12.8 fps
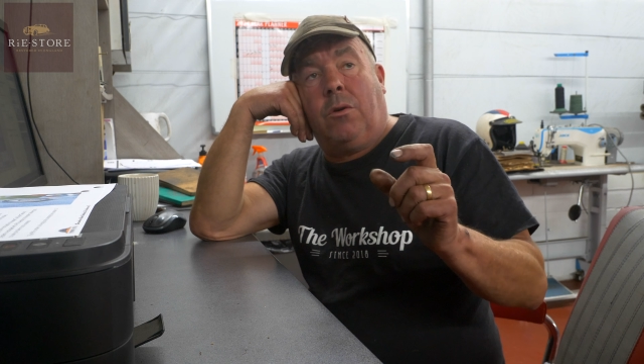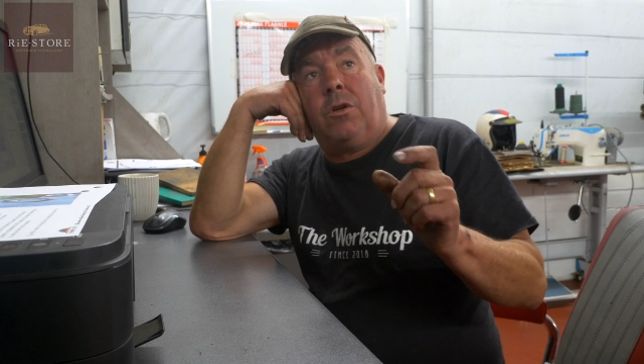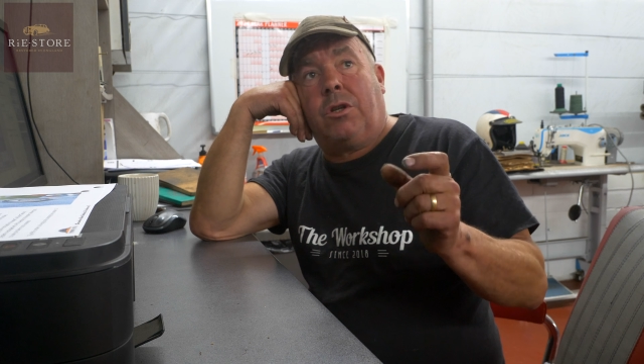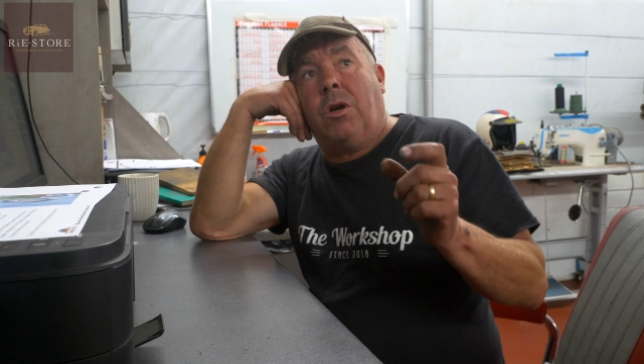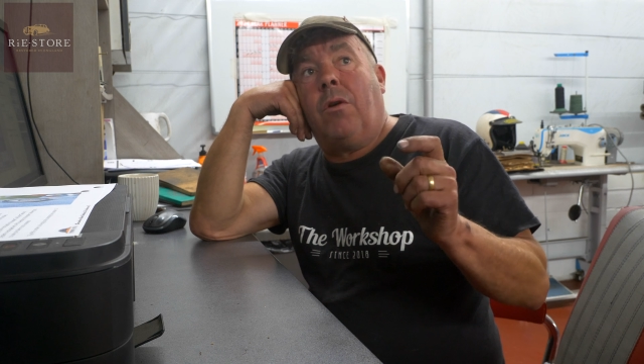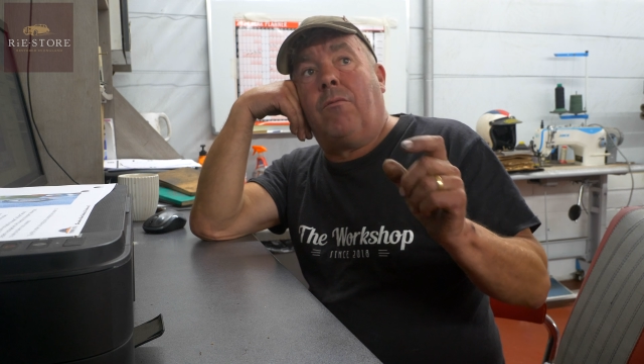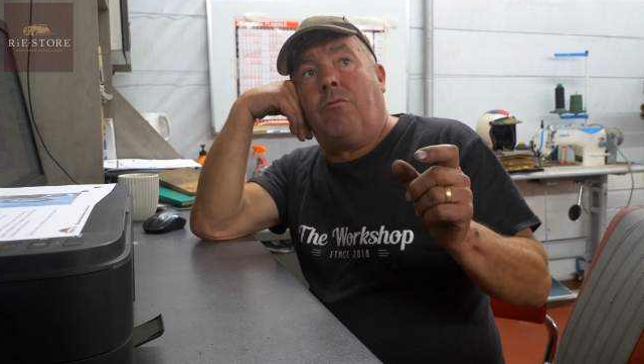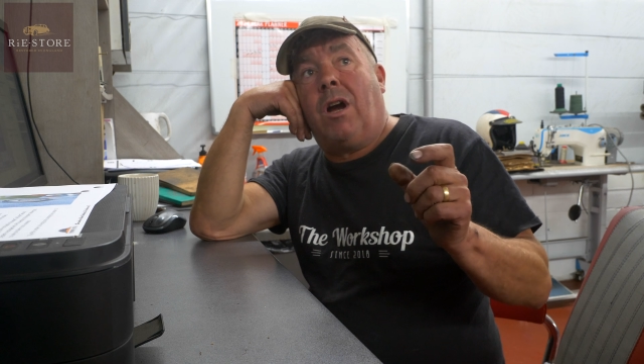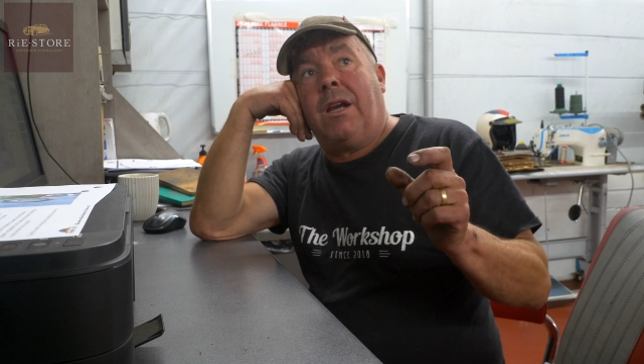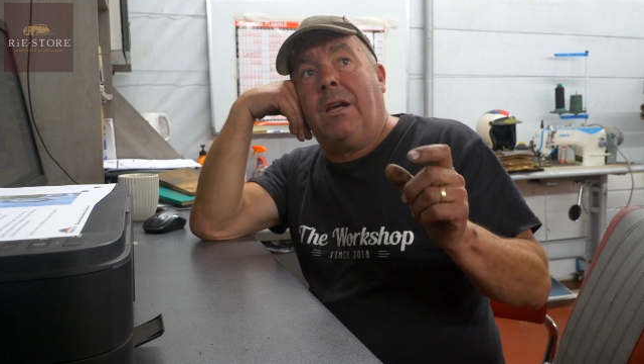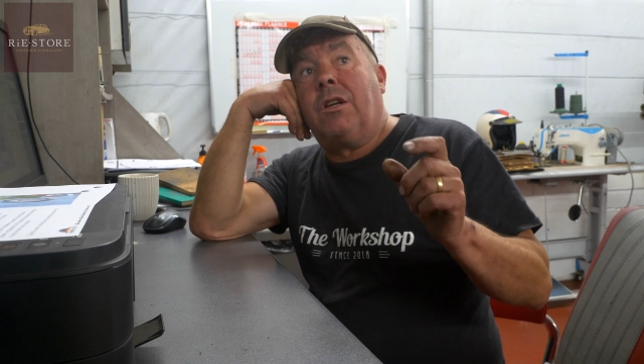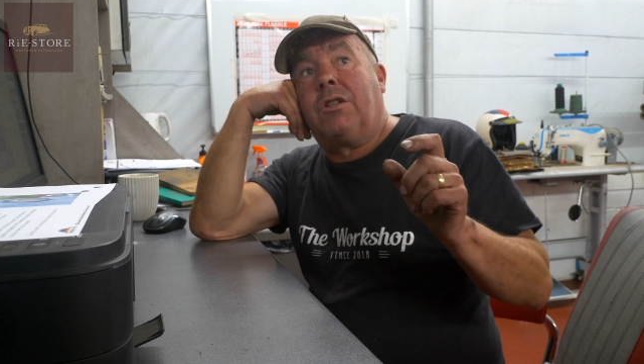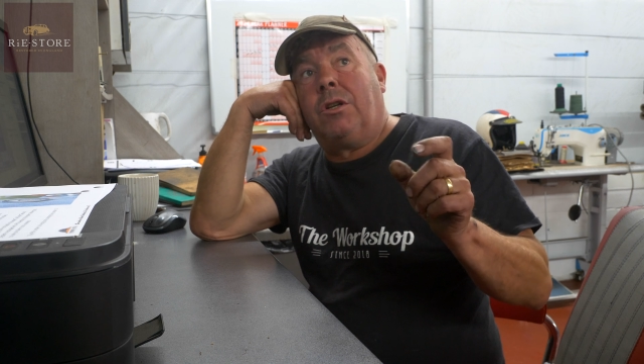to a certain
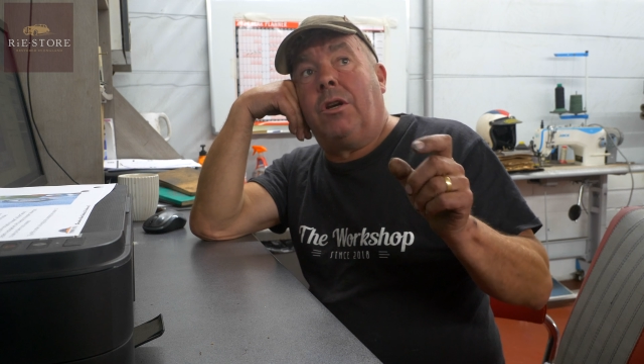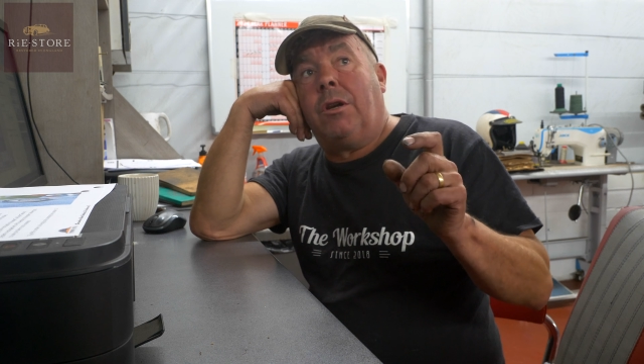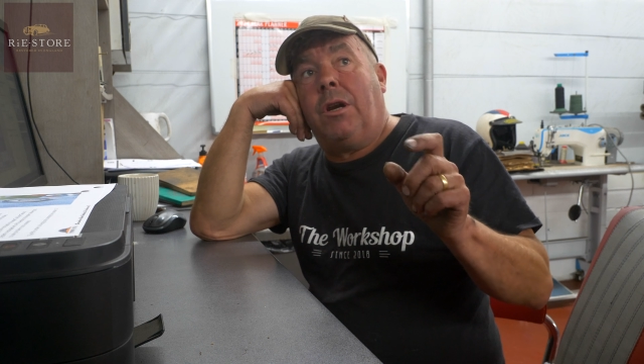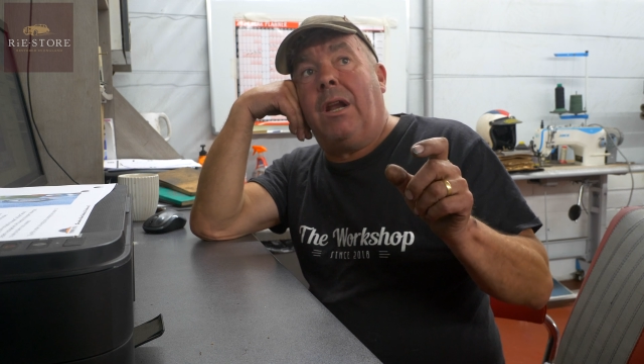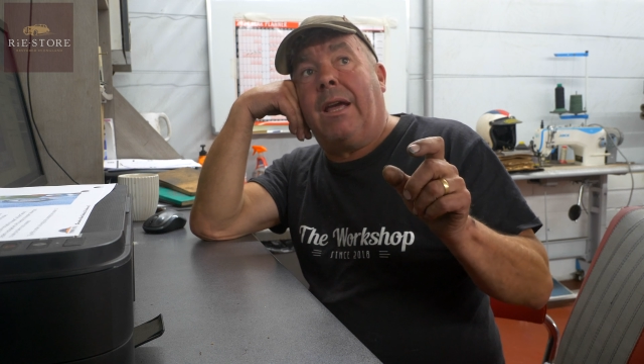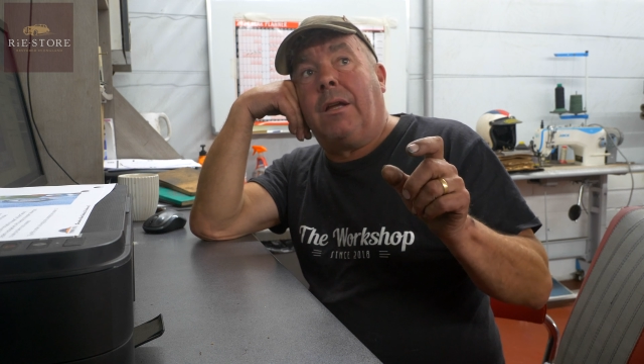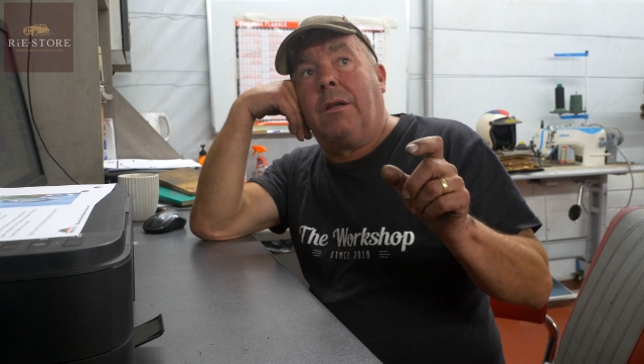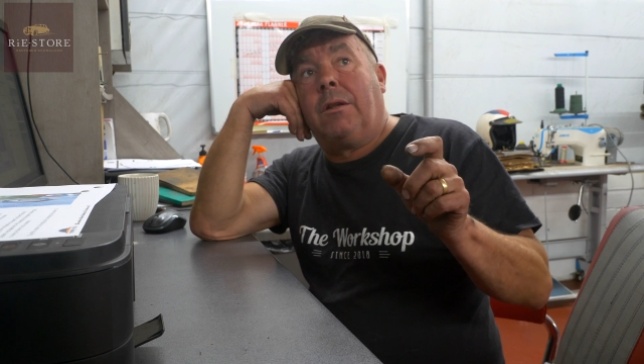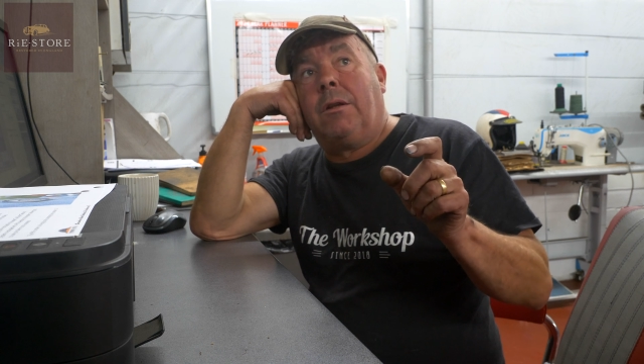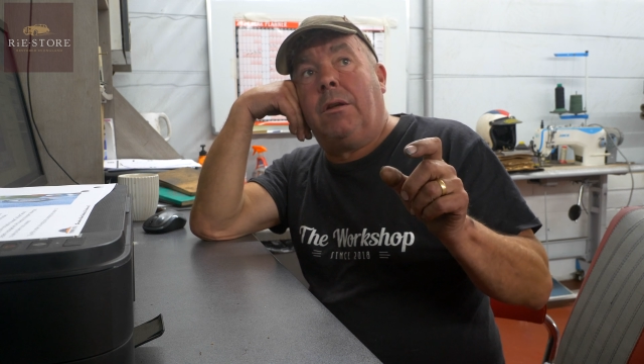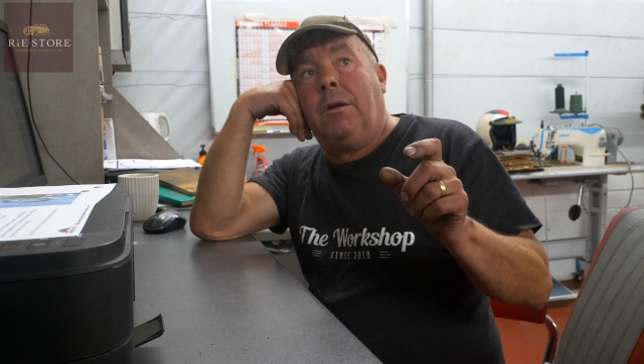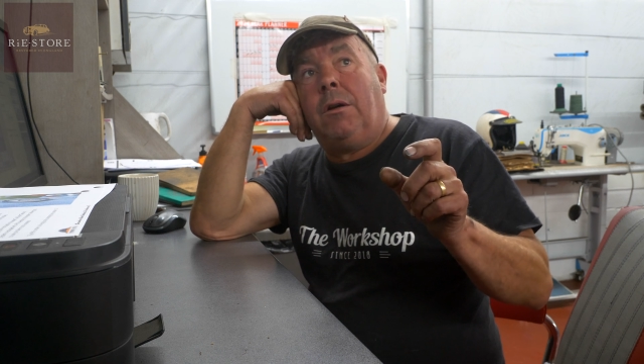rate and a certain length.